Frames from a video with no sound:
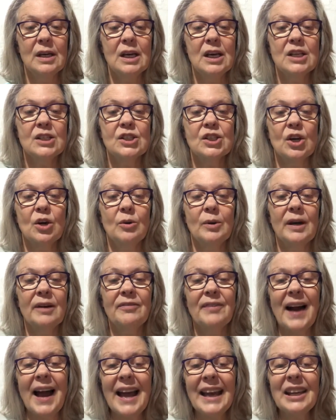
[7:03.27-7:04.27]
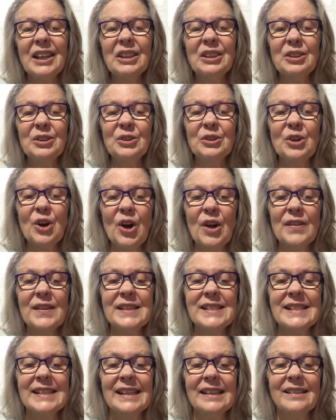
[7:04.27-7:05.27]
So if I could learn all the
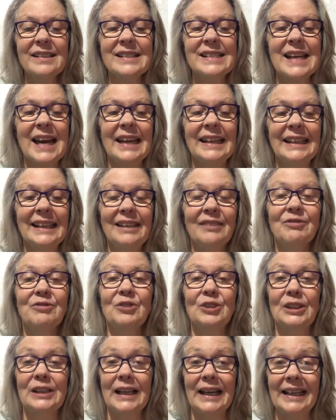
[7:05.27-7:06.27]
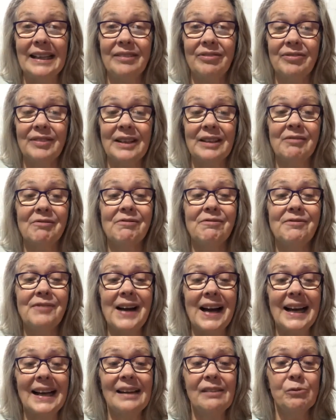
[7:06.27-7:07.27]
skills I need for life in
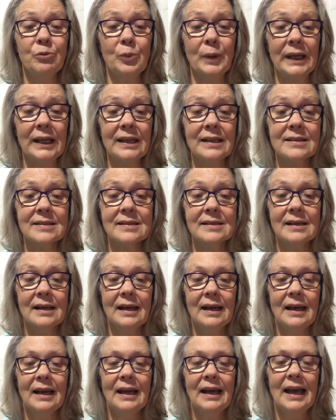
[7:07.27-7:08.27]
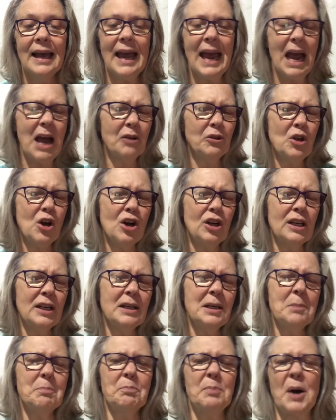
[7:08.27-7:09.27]
5 weeks, how long
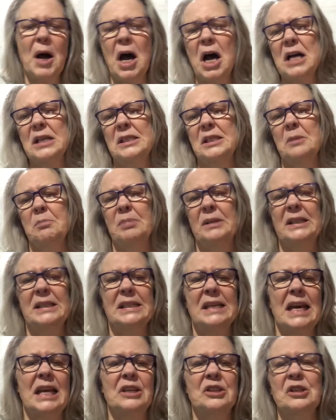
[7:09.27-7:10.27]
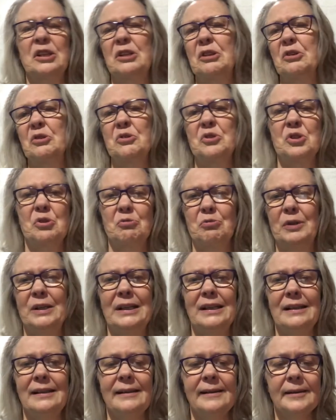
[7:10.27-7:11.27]
could it possibly take to learn to
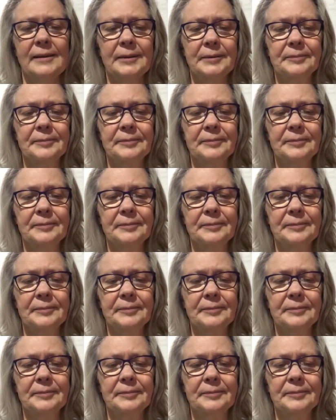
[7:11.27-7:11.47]
read?